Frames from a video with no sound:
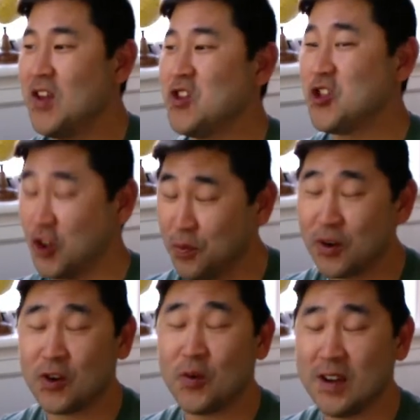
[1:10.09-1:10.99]

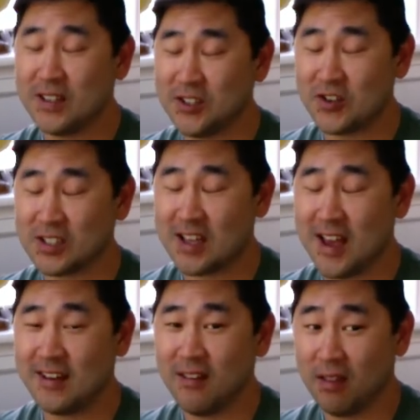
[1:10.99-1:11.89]
Jupiter went into your
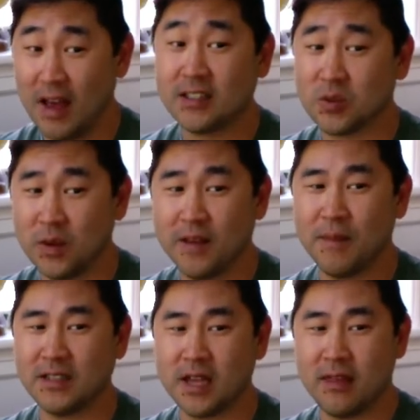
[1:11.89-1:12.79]
sign last week,
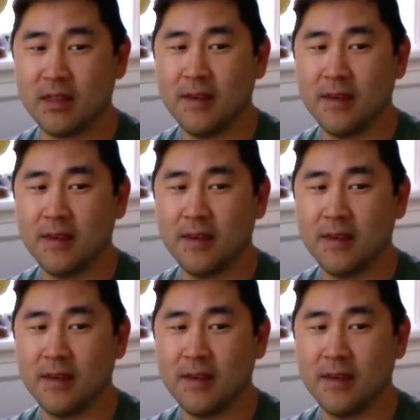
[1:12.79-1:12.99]
May 10th.